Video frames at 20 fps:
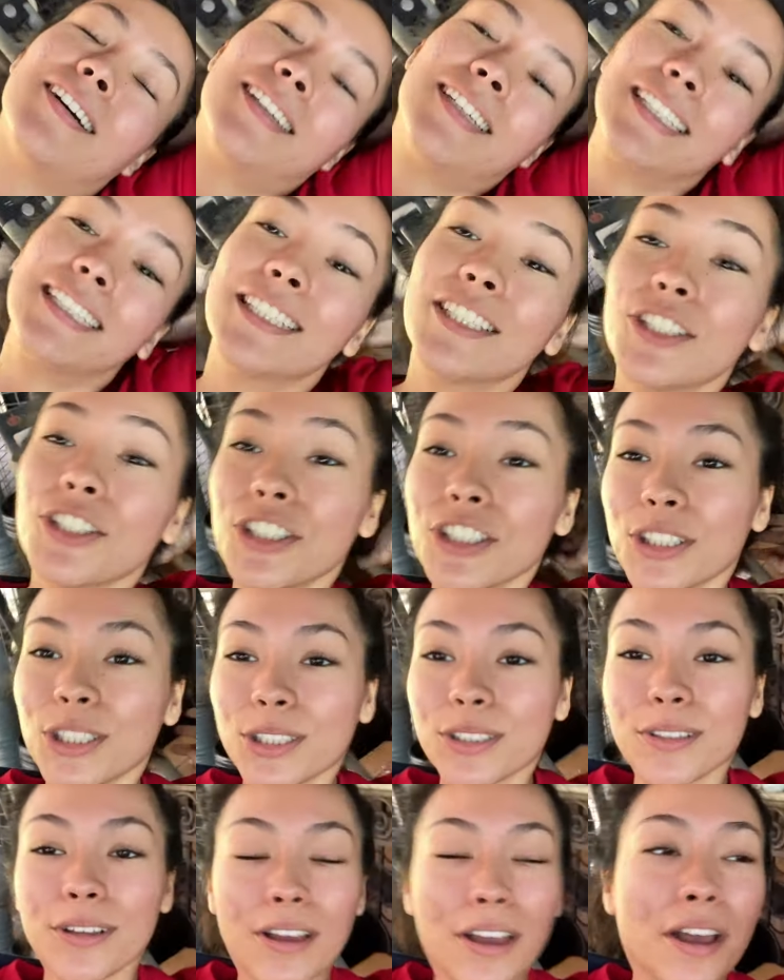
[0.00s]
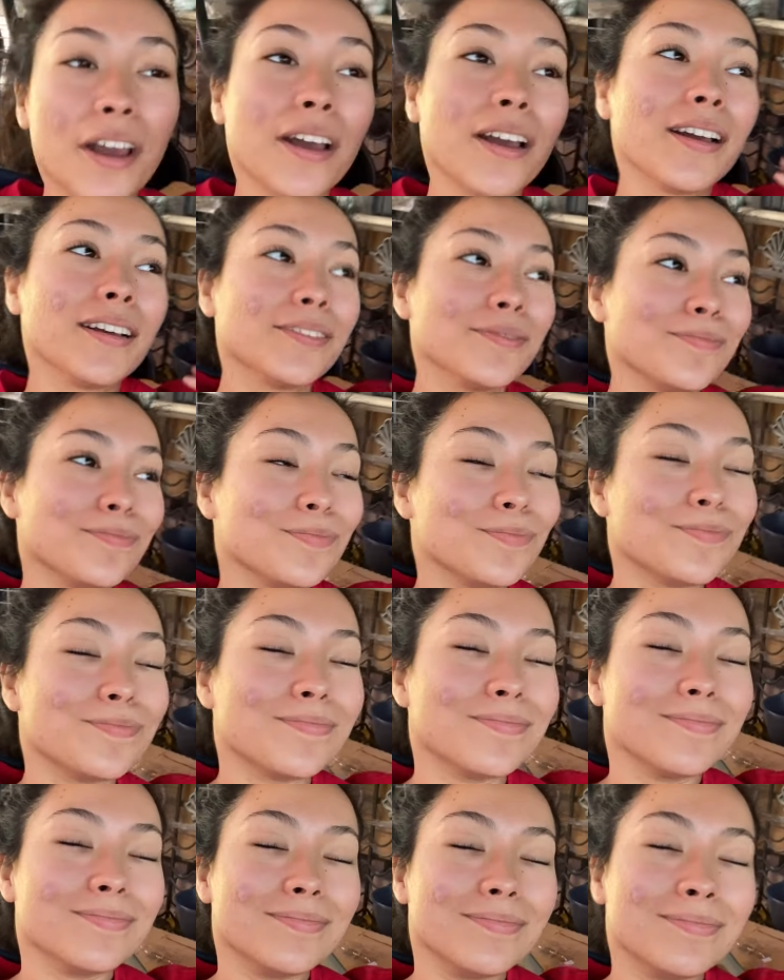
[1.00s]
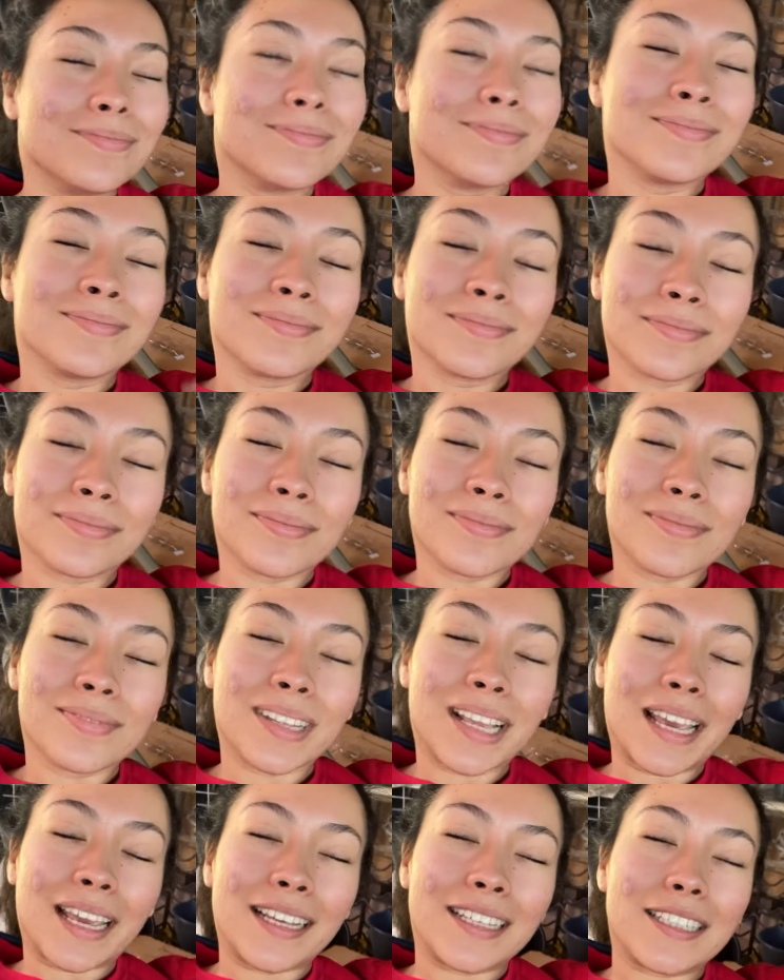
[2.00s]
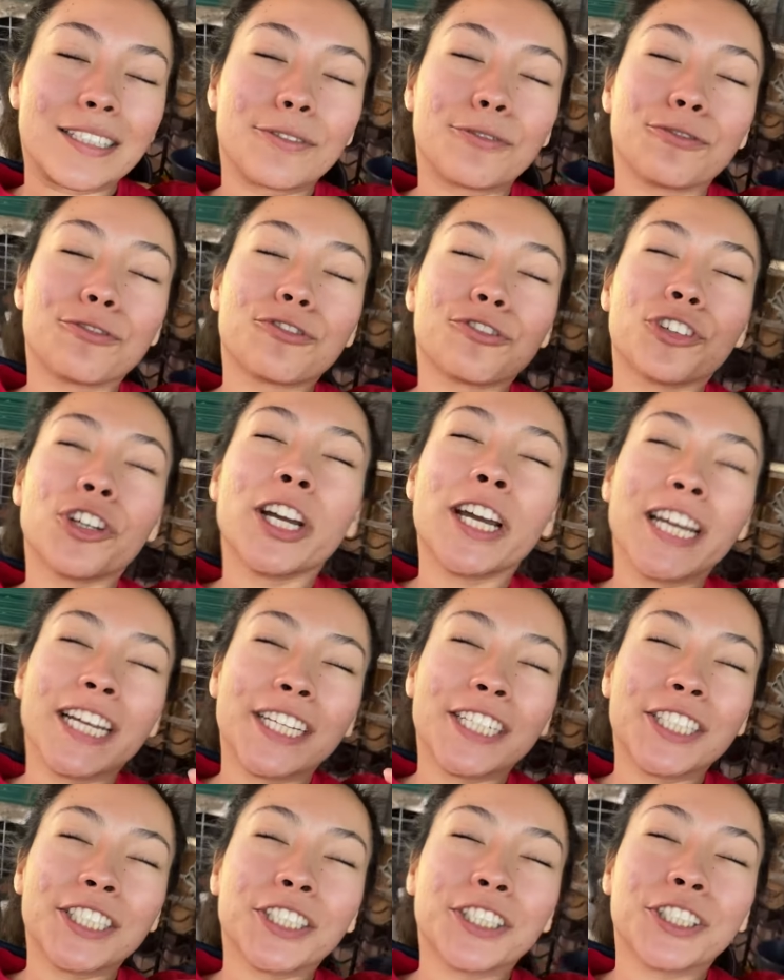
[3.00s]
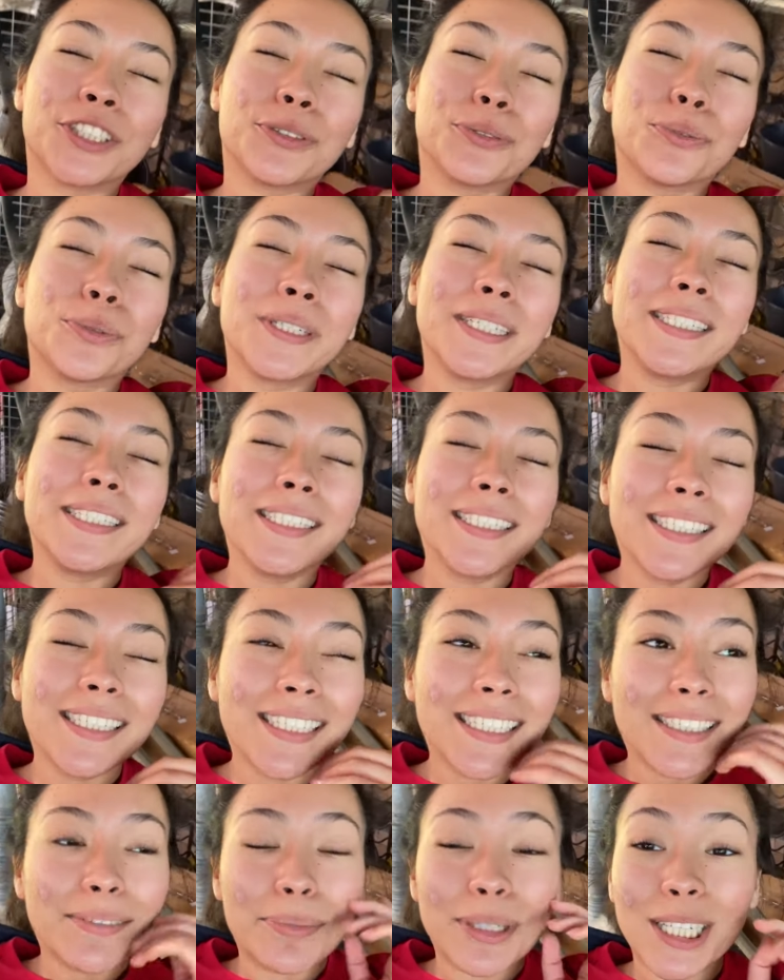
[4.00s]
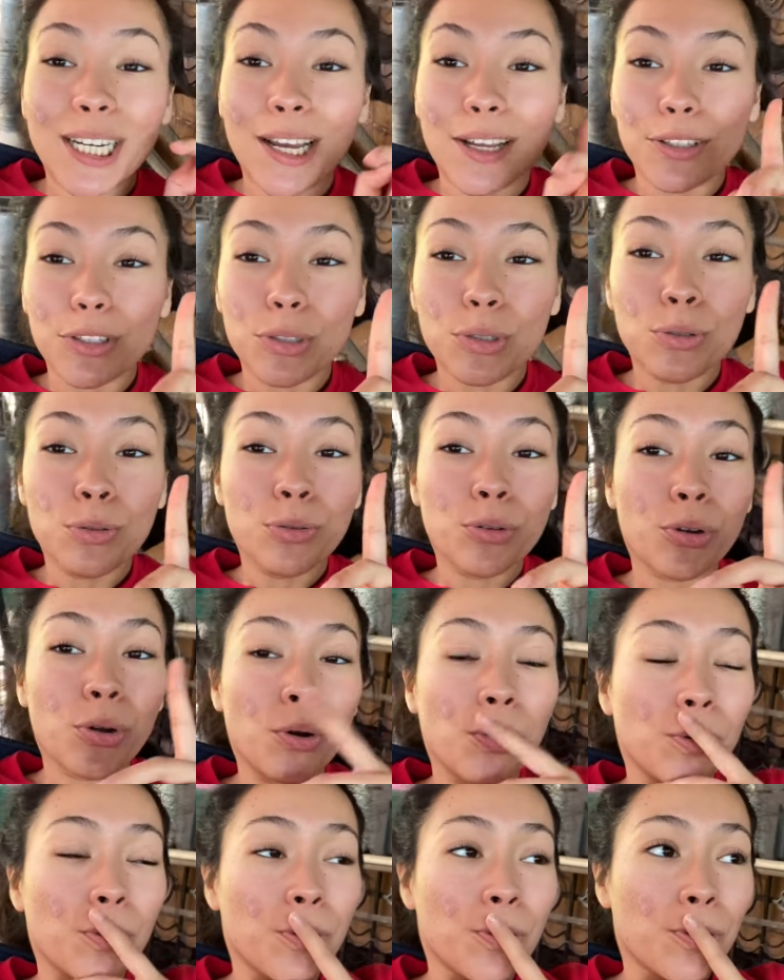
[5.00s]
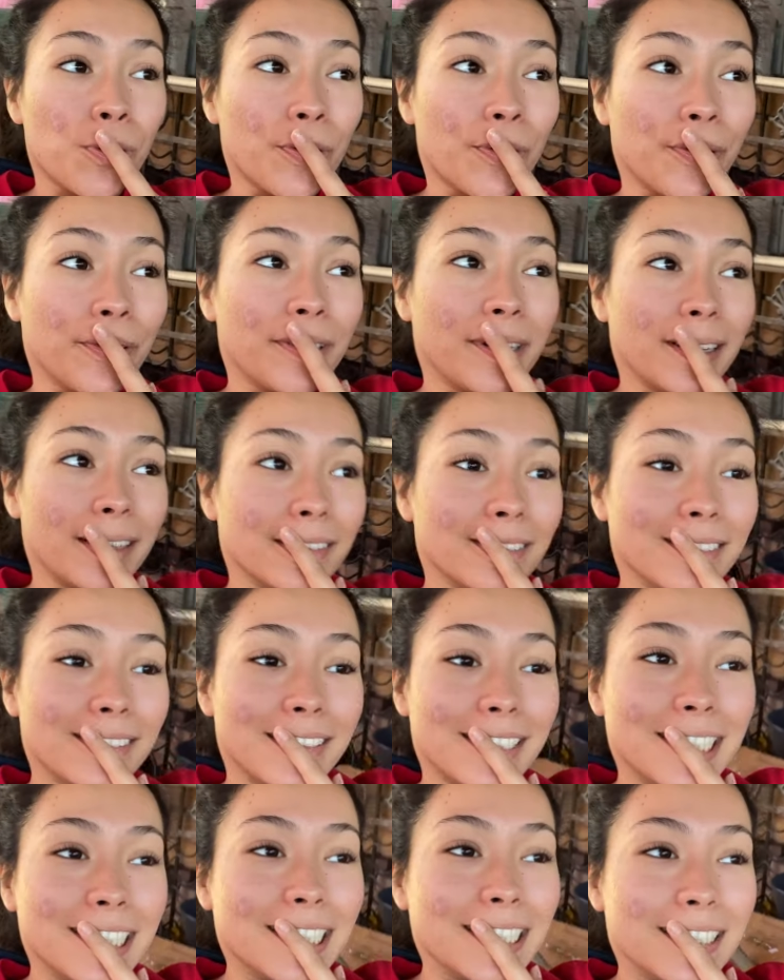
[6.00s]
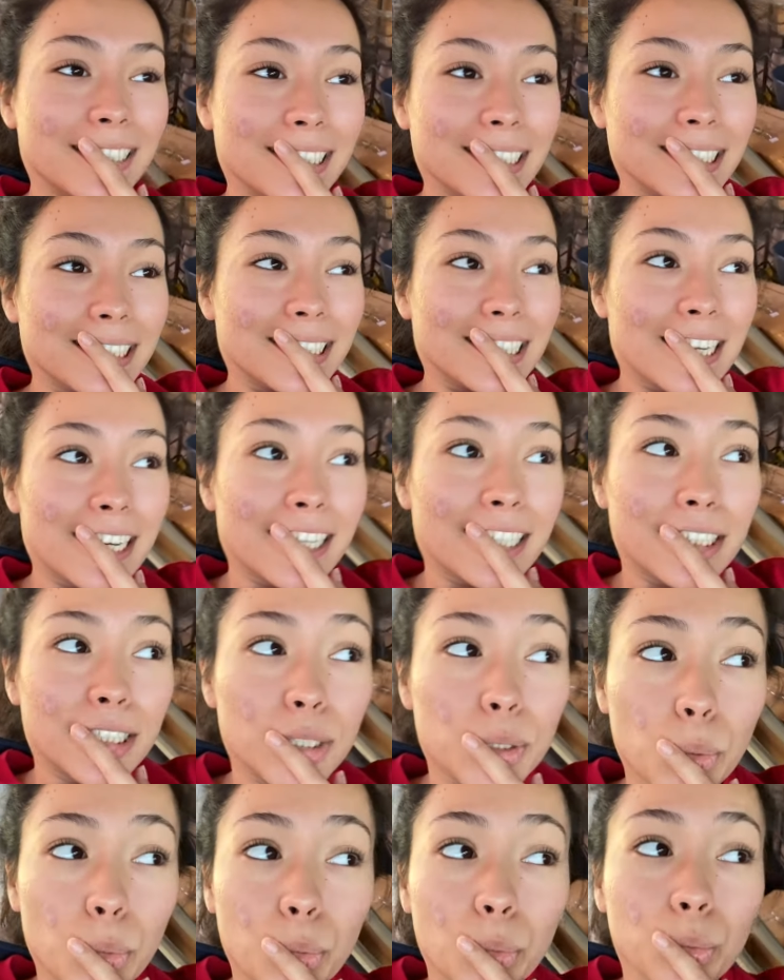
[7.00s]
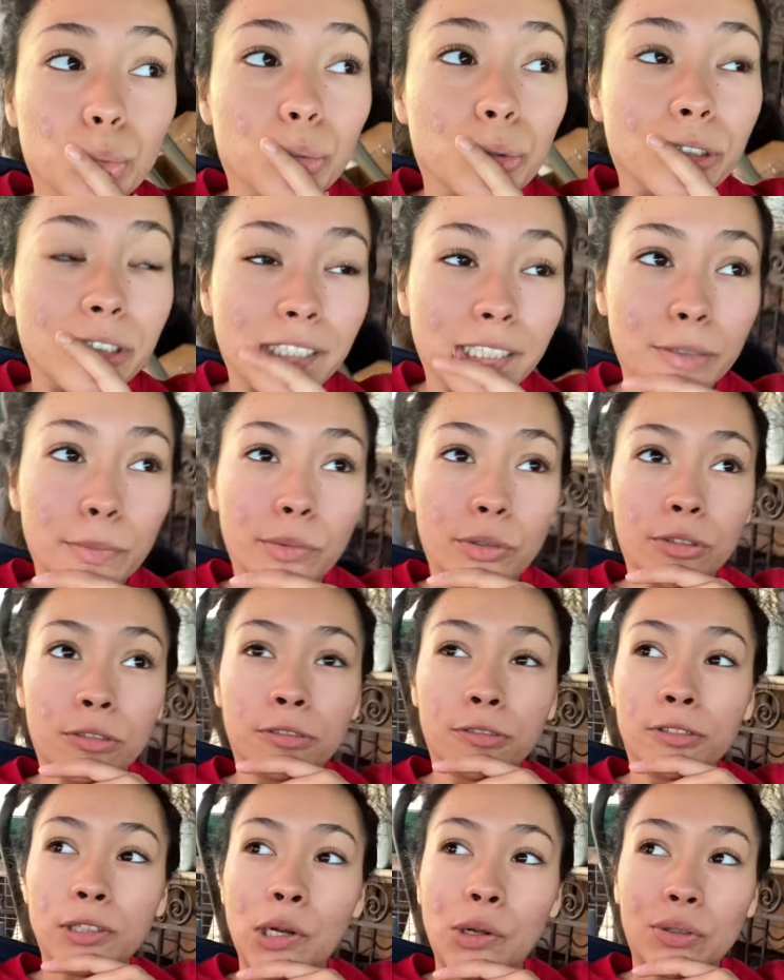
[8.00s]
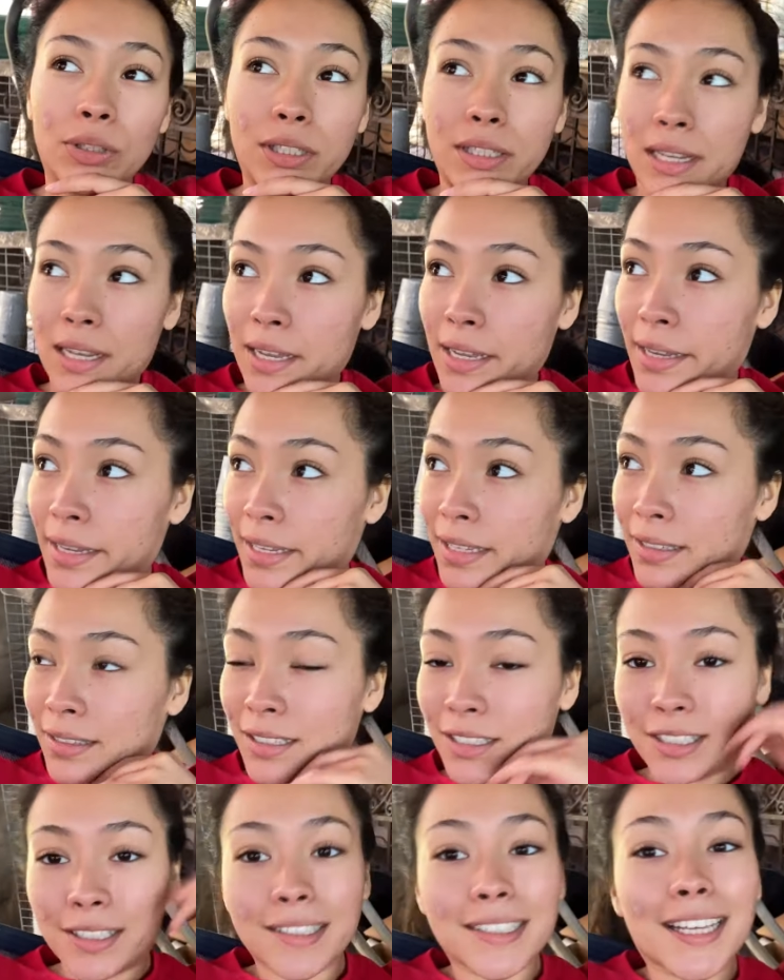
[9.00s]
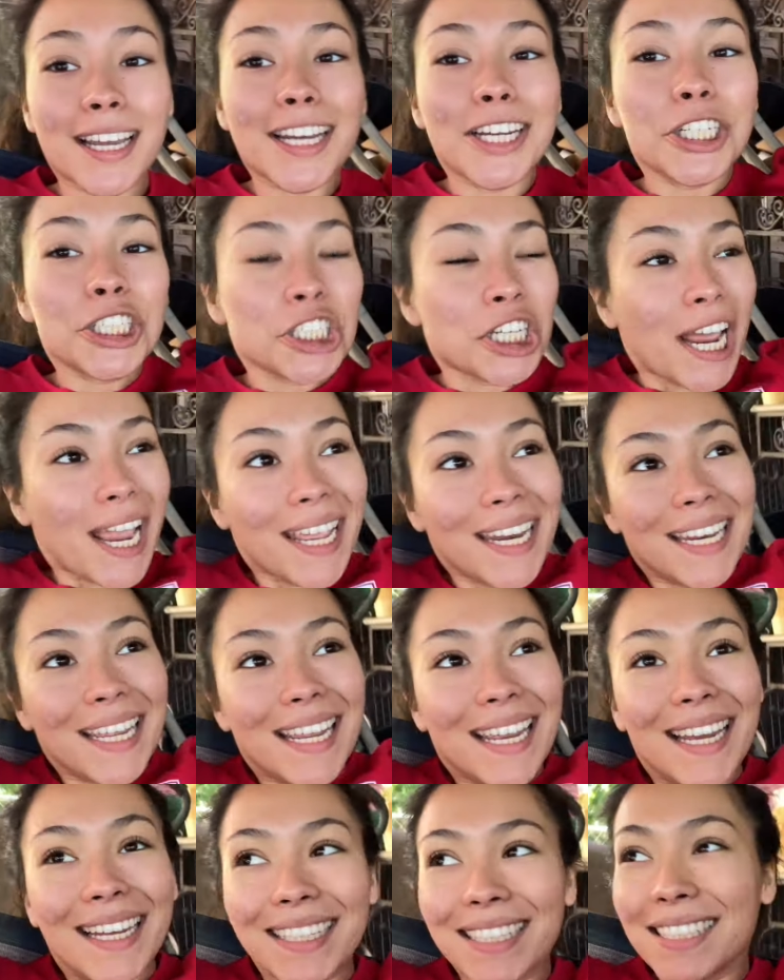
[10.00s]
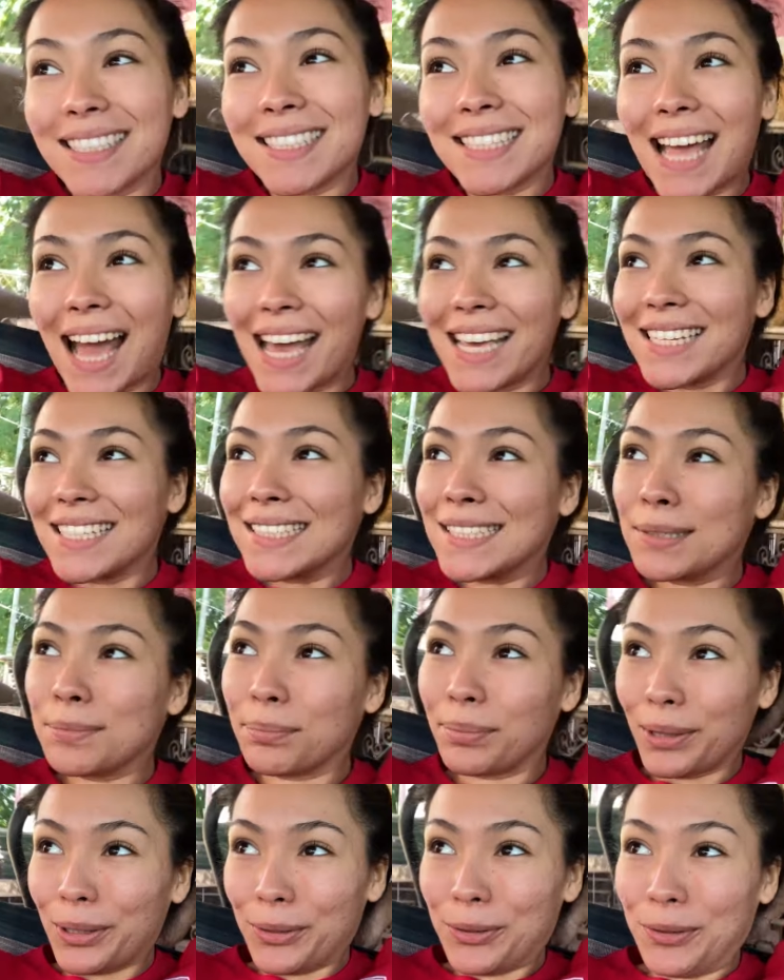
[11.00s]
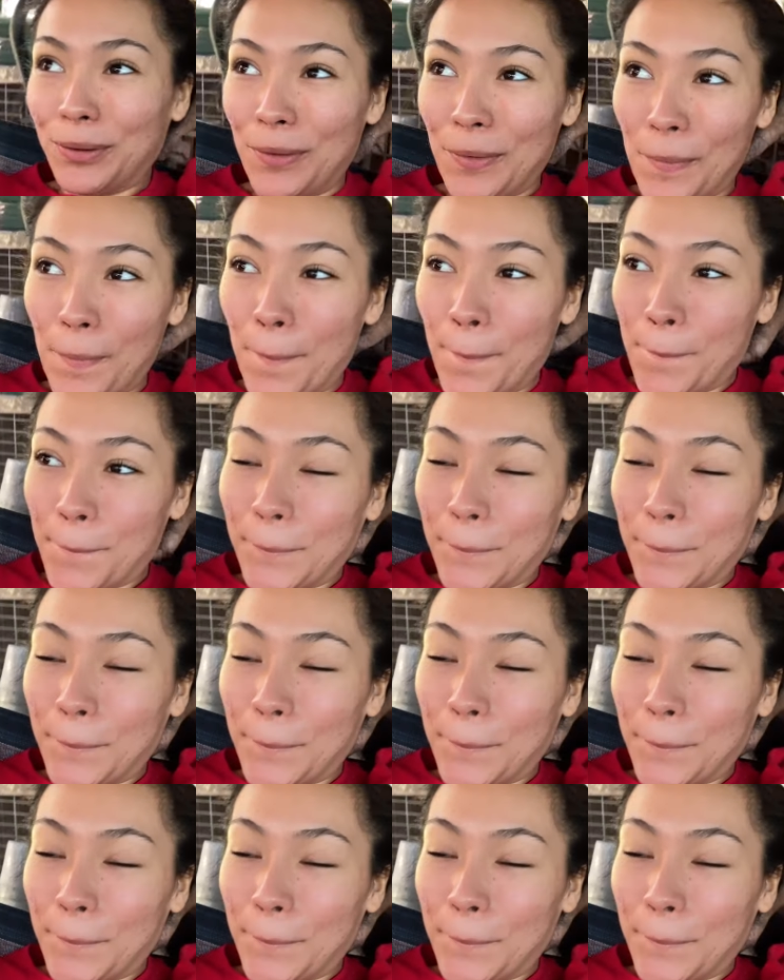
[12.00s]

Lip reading: It's just... like, it's fresh, windy, but not too cold. And then... it's really beautiful outside. The sun is shining. The sky is blue.